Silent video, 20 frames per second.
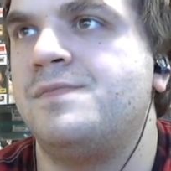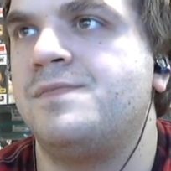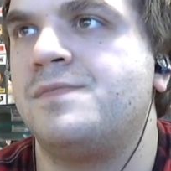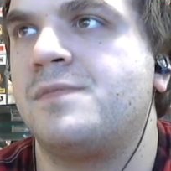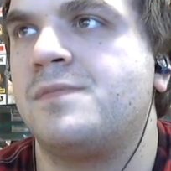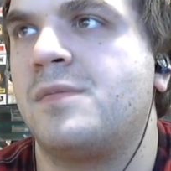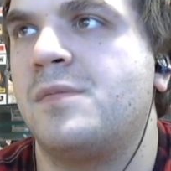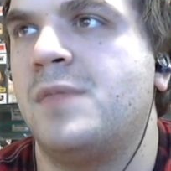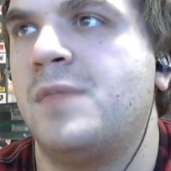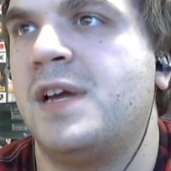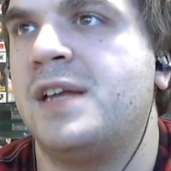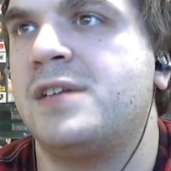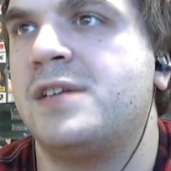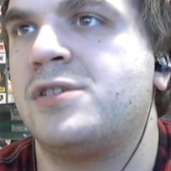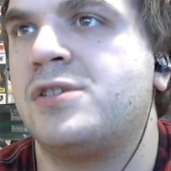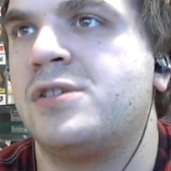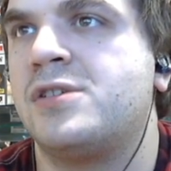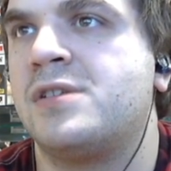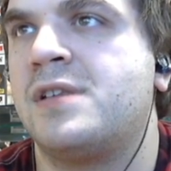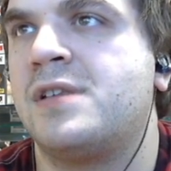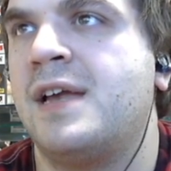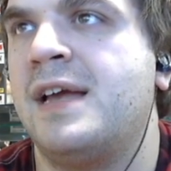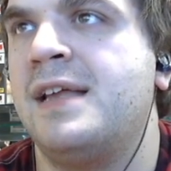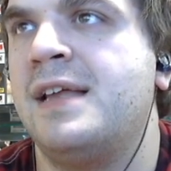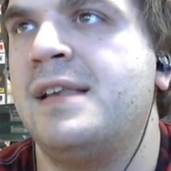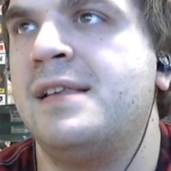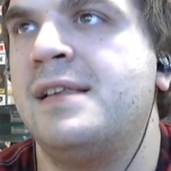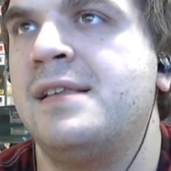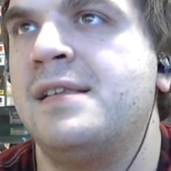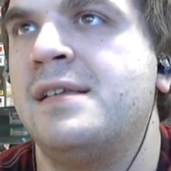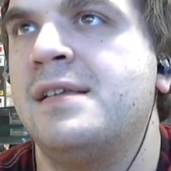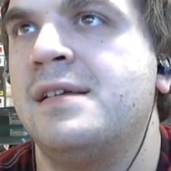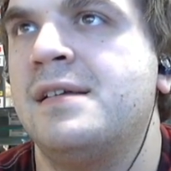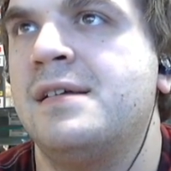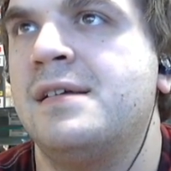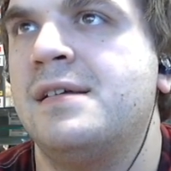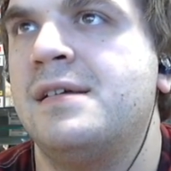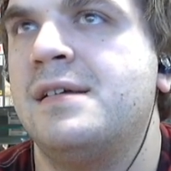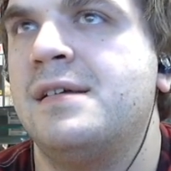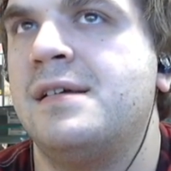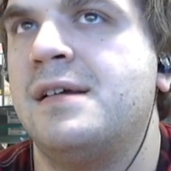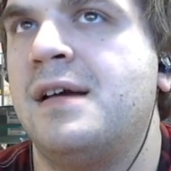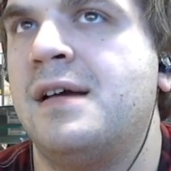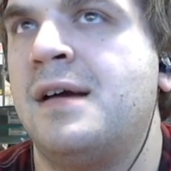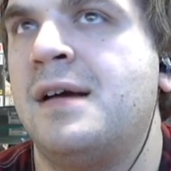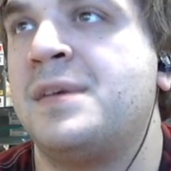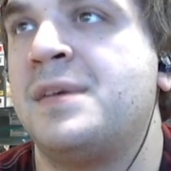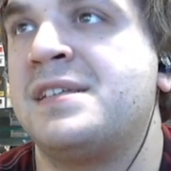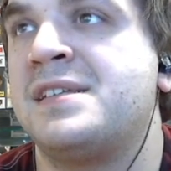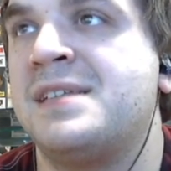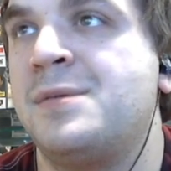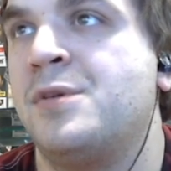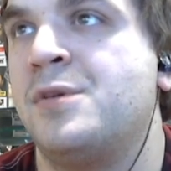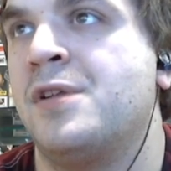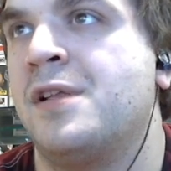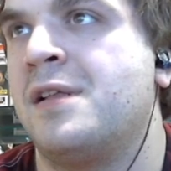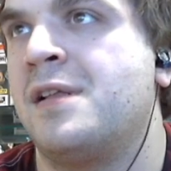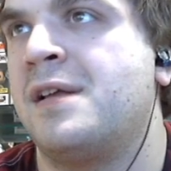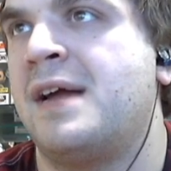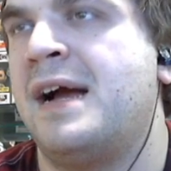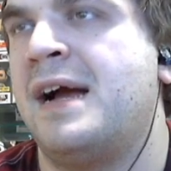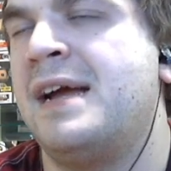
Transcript: Meish. 10. I mean, similarly, I